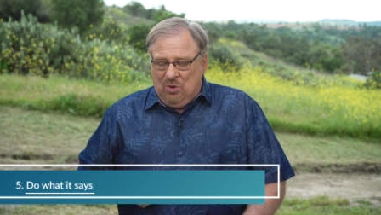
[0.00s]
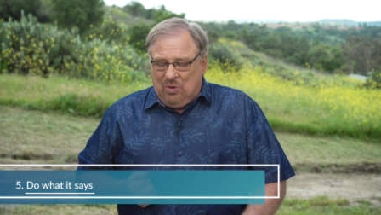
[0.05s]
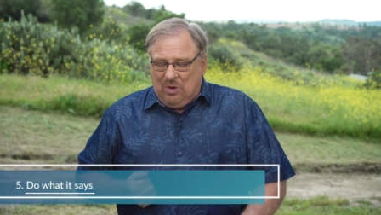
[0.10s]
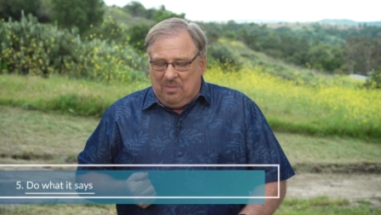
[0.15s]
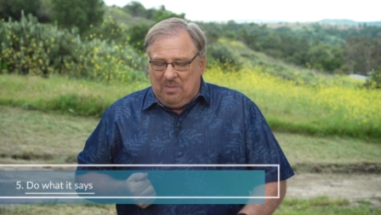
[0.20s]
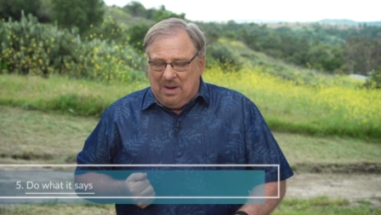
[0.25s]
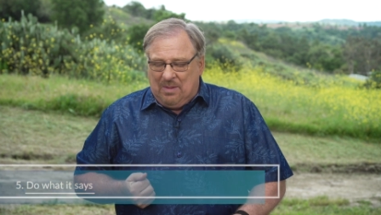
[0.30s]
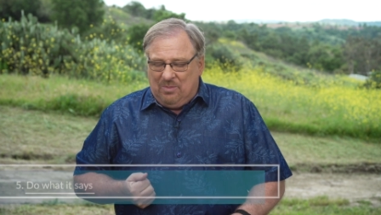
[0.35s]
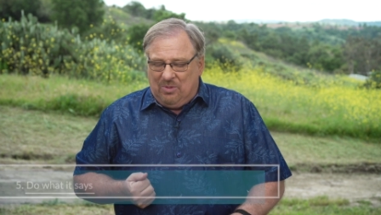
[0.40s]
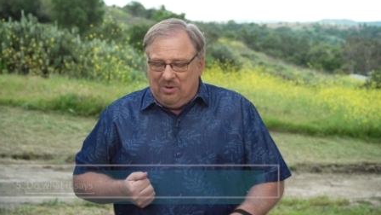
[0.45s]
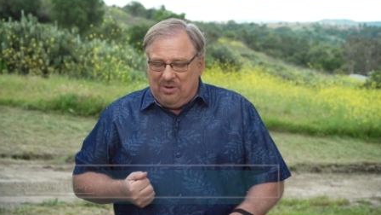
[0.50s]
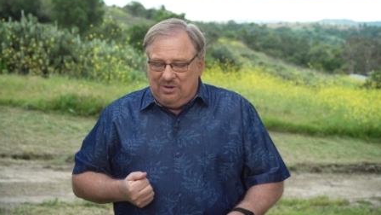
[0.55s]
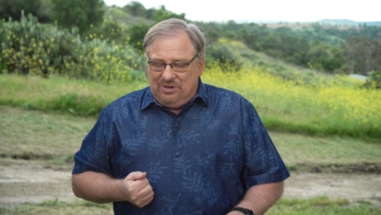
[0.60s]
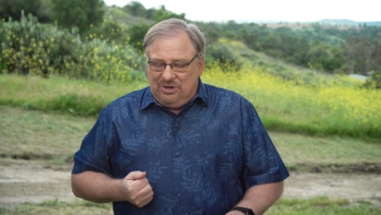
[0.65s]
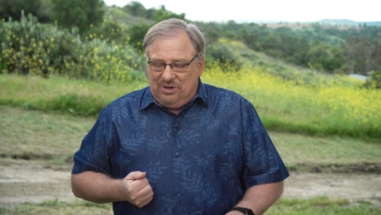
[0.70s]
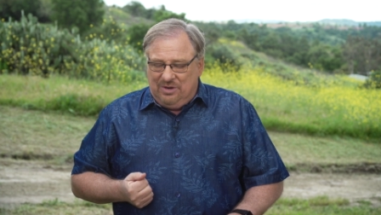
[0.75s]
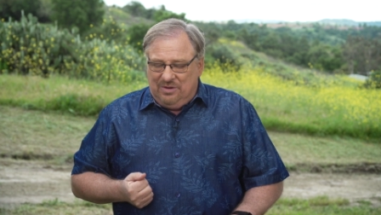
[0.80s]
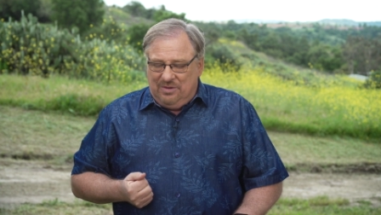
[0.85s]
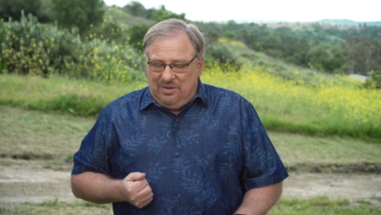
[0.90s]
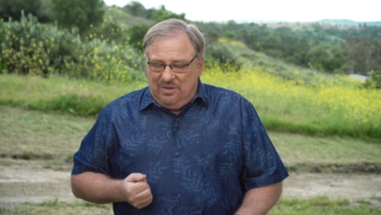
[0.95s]
Remember,
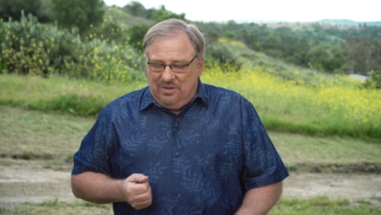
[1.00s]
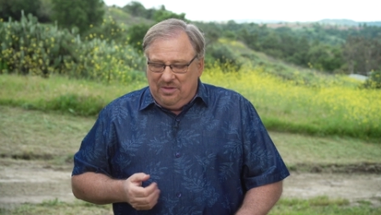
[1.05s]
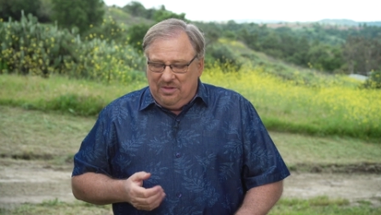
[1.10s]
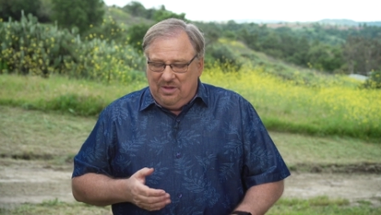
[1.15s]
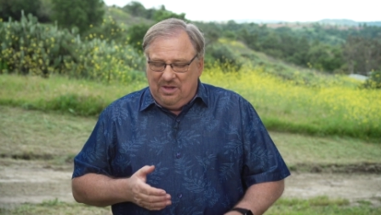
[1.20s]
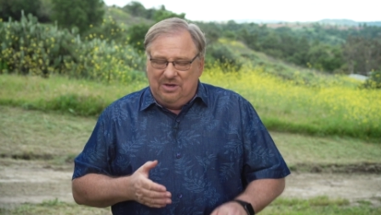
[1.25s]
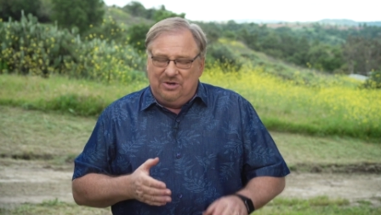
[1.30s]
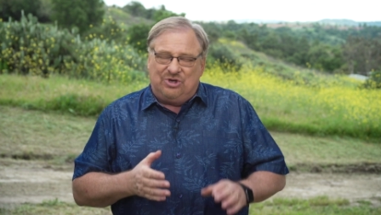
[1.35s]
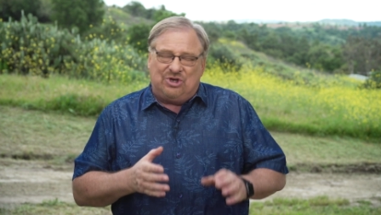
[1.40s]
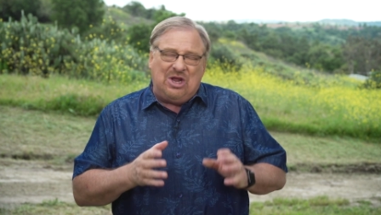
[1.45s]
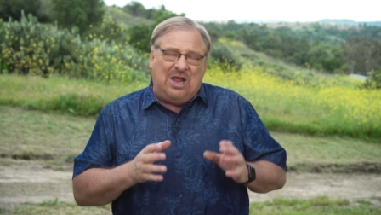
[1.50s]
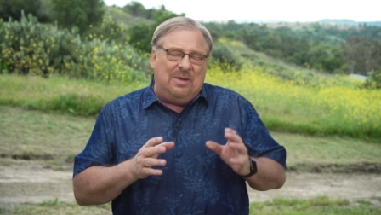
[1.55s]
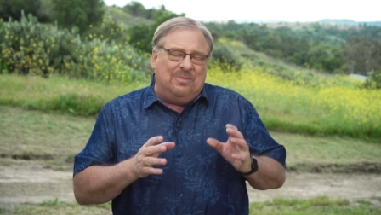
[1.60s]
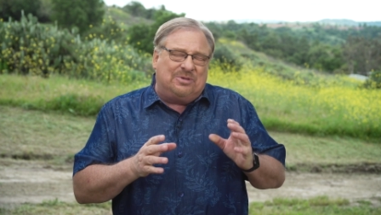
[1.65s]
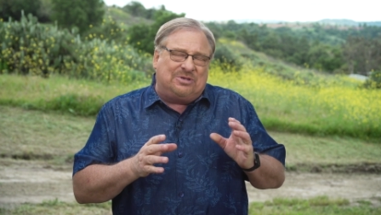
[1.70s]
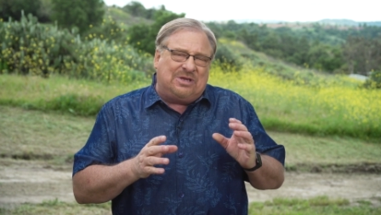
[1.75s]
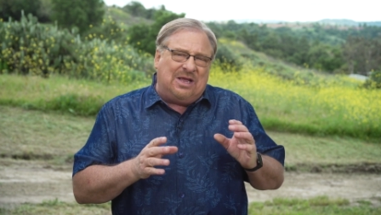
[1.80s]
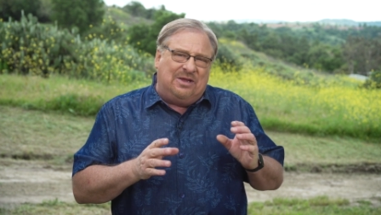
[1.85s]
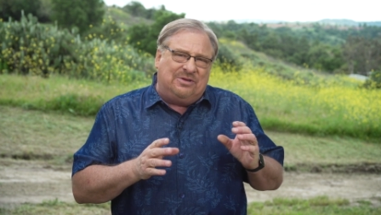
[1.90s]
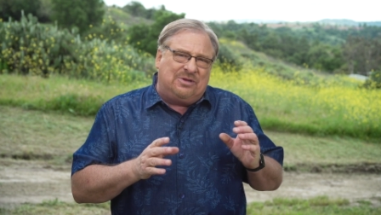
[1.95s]

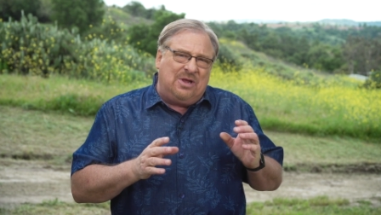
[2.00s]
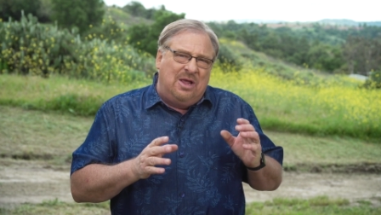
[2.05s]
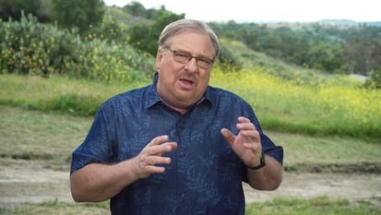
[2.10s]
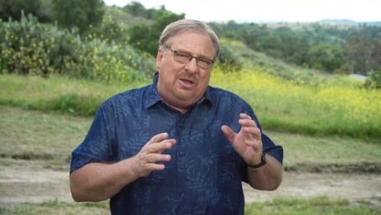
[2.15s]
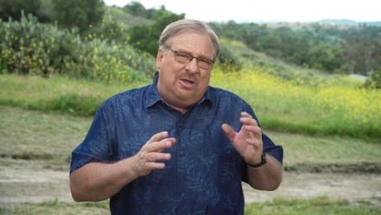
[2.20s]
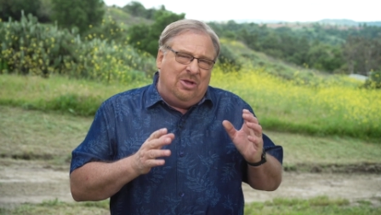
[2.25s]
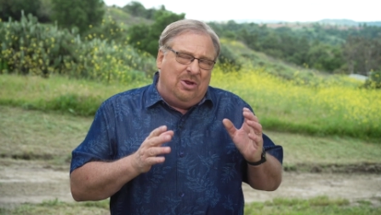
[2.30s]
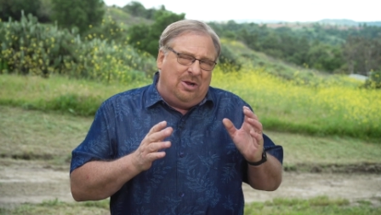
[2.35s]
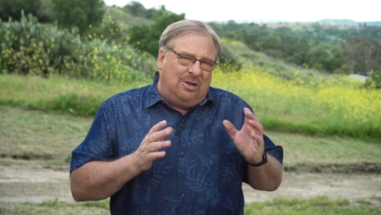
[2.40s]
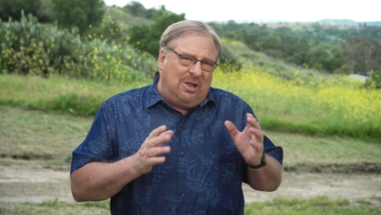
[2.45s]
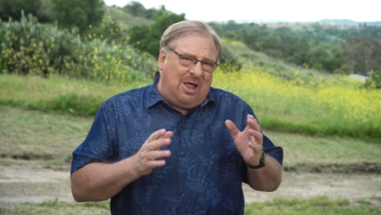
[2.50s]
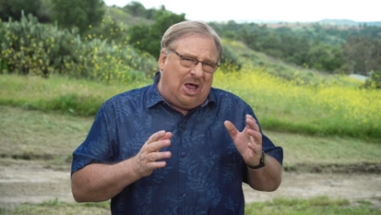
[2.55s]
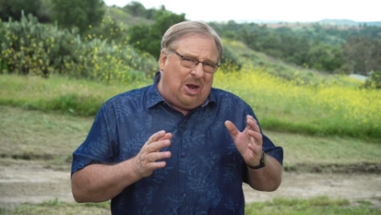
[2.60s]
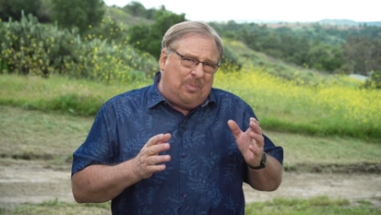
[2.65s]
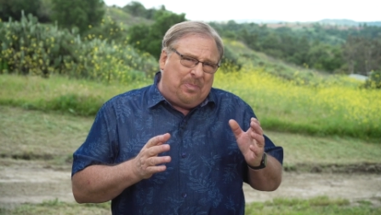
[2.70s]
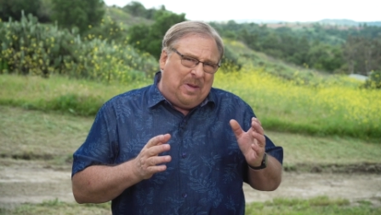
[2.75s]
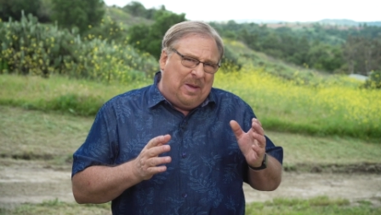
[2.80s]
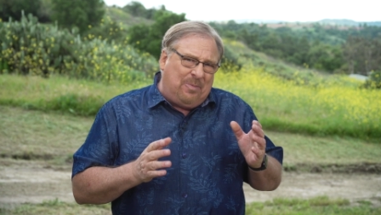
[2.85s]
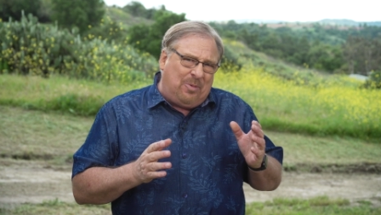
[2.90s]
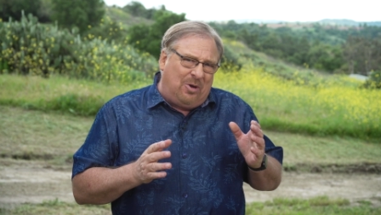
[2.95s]
James says, you know, a lot
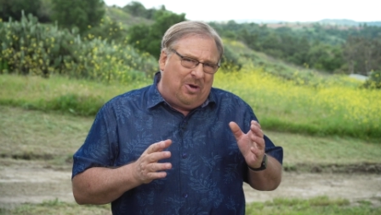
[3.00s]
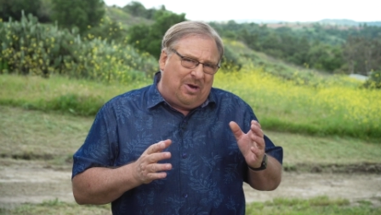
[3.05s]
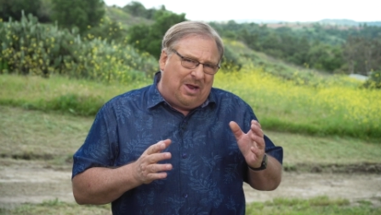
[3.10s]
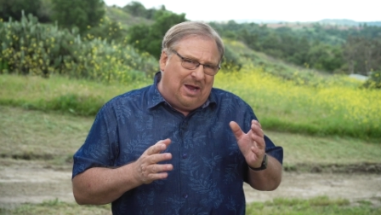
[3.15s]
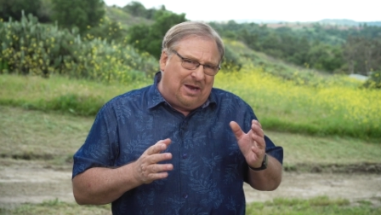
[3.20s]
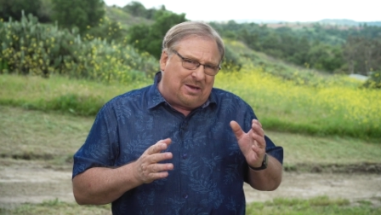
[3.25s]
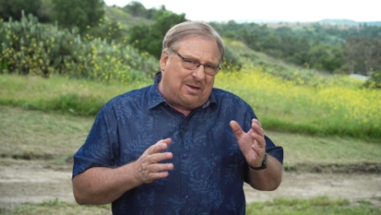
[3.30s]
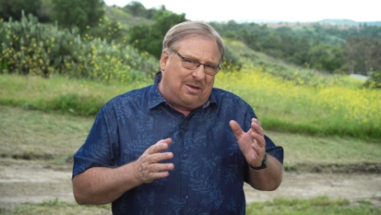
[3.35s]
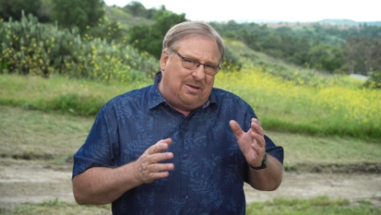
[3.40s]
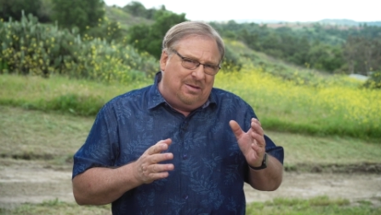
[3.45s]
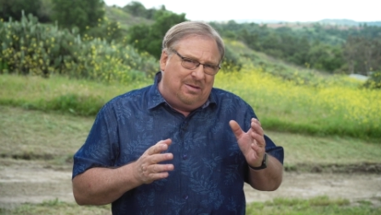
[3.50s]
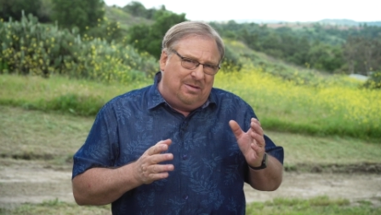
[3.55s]
of people are like,